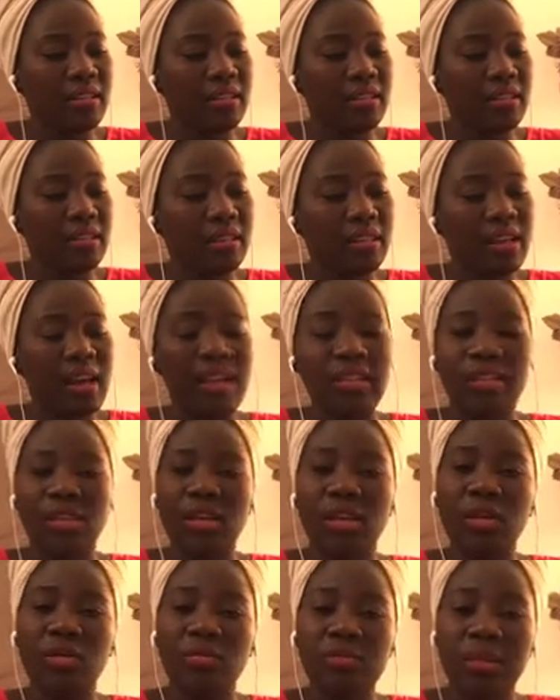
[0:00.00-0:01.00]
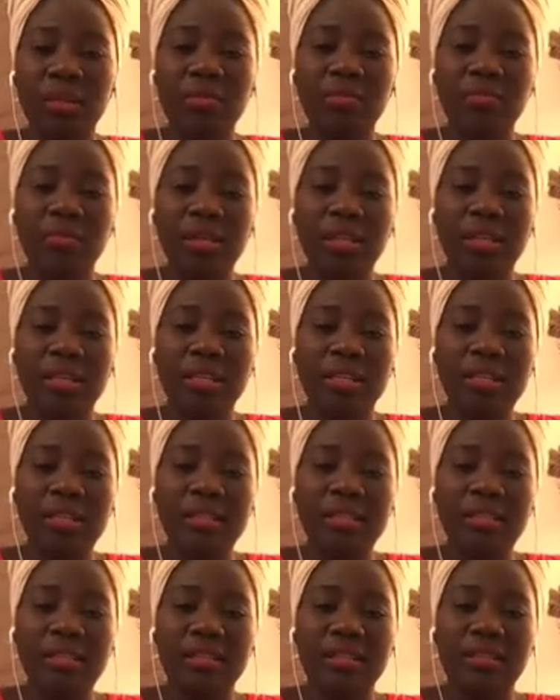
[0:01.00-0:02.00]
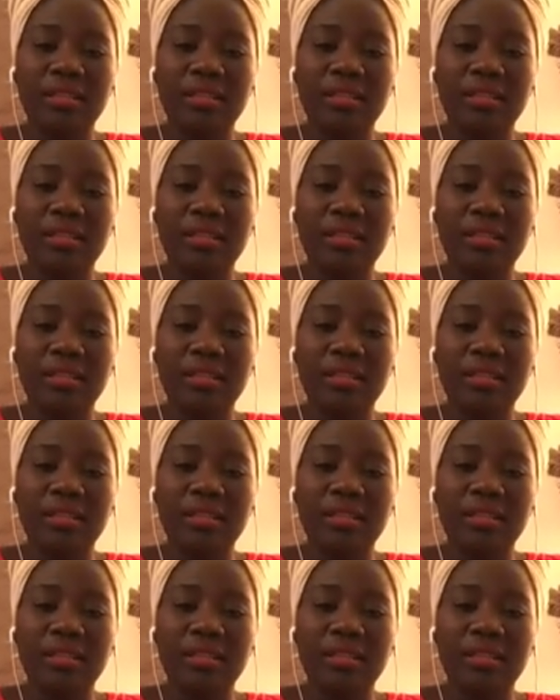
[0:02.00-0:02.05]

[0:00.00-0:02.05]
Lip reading: like as human beings,